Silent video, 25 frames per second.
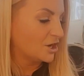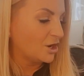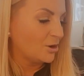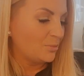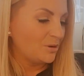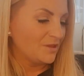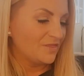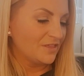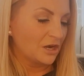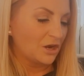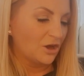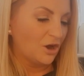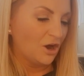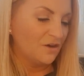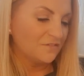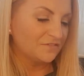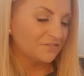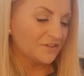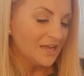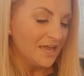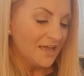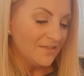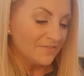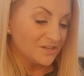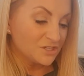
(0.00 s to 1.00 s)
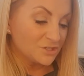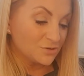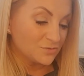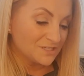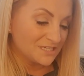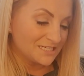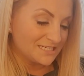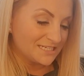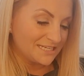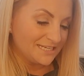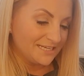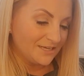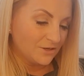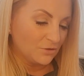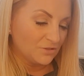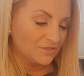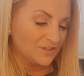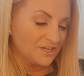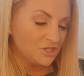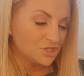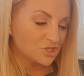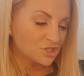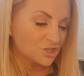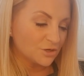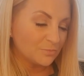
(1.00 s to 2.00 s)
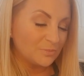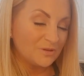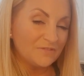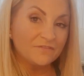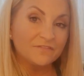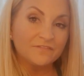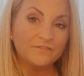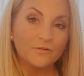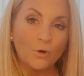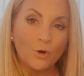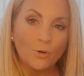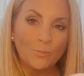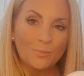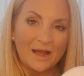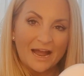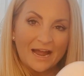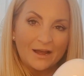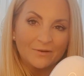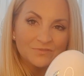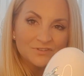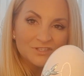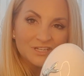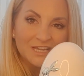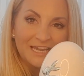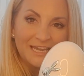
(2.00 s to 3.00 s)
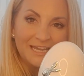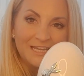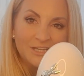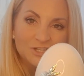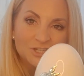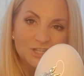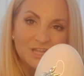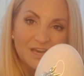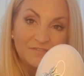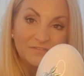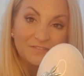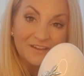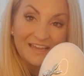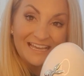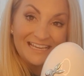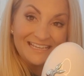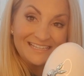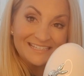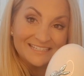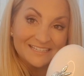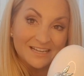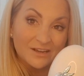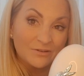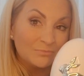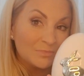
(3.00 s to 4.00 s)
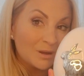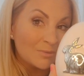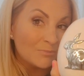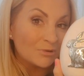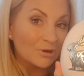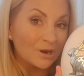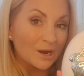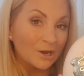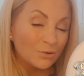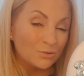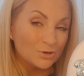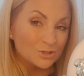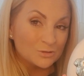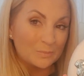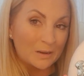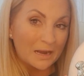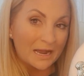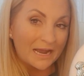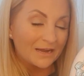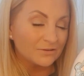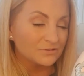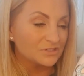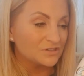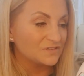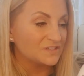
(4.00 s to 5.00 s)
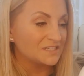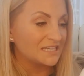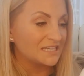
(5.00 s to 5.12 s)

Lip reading: go up in the loft. This was a deal. These should have been £4 each. They're for Easter. Remember, I always buy out of